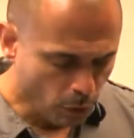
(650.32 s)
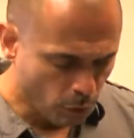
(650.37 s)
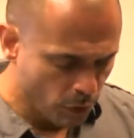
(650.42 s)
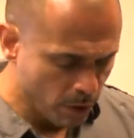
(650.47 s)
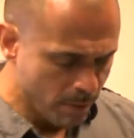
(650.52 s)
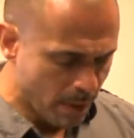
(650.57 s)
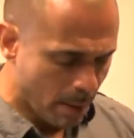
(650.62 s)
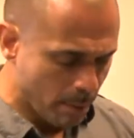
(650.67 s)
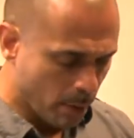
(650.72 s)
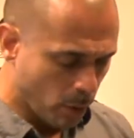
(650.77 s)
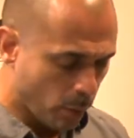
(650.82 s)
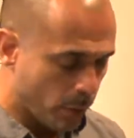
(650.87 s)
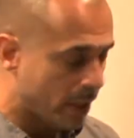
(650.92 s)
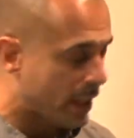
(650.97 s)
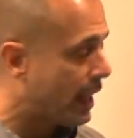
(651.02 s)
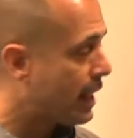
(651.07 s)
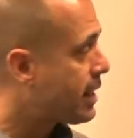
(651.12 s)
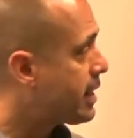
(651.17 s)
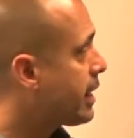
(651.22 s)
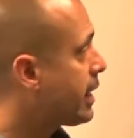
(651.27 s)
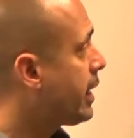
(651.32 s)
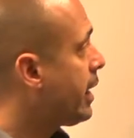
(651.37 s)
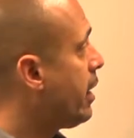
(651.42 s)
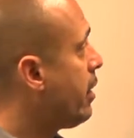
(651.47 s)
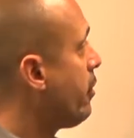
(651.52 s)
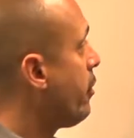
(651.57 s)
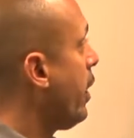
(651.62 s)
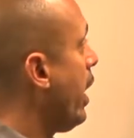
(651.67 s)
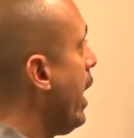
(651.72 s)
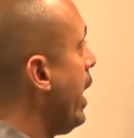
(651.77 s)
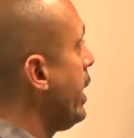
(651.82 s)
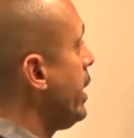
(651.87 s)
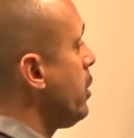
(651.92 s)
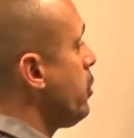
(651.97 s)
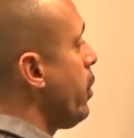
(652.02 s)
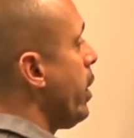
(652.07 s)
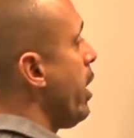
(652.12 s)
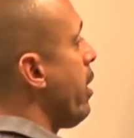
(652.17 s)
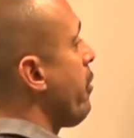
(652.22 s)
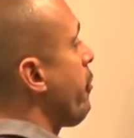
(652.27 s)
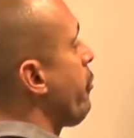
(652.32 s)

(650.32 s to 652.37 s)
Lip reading: remember, we get to give anywhere